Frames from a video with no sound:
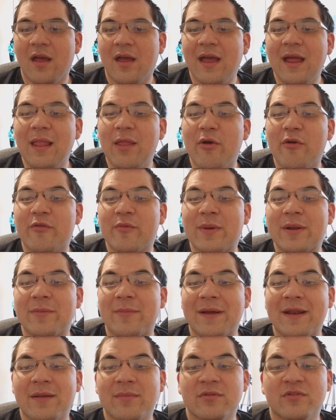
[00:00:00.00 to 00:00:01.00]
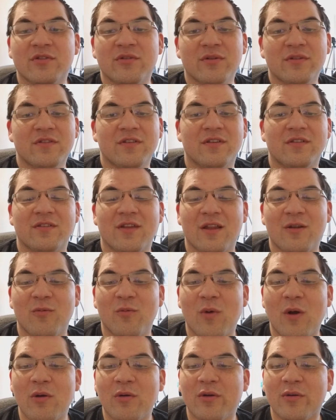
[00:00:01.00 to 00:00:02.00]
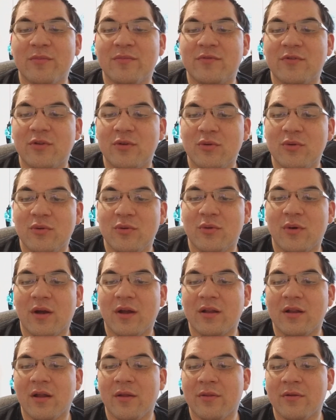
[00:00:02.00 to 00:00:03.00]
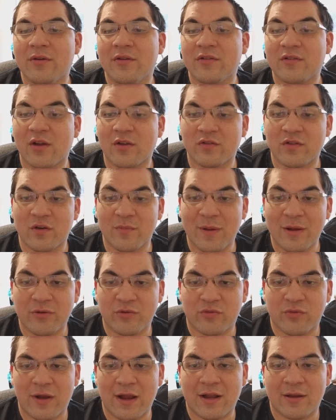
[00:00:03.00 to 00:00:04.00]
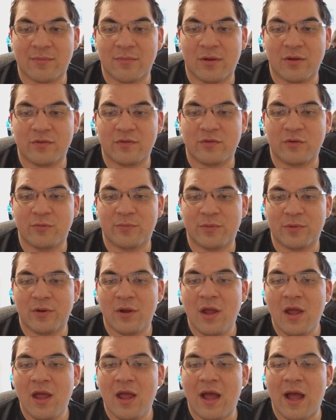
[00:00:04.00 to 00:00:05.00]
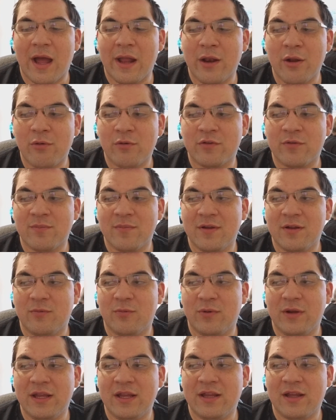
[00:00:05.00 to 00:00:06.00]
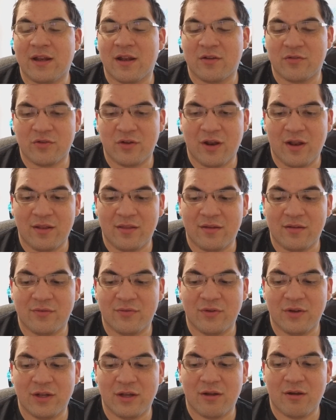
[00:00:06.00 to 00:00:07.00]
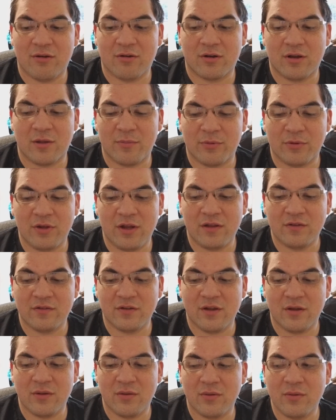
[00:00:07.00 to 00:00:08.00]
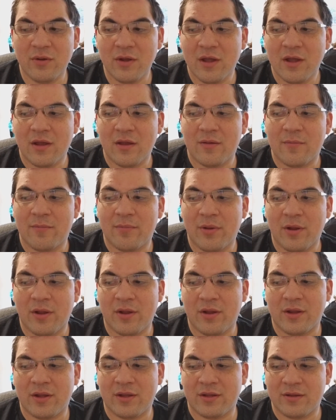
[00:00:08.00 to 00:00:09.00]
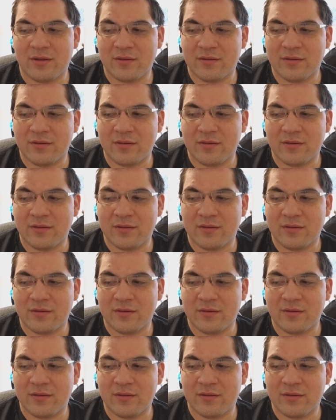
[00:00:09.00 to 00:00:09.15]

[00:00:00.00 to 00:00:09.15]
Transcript: Hello everybody, my name is Christius and welcome to another discussion about Dragon Ball Super. I know it's midweek and I should have had this video out a couple days ago, but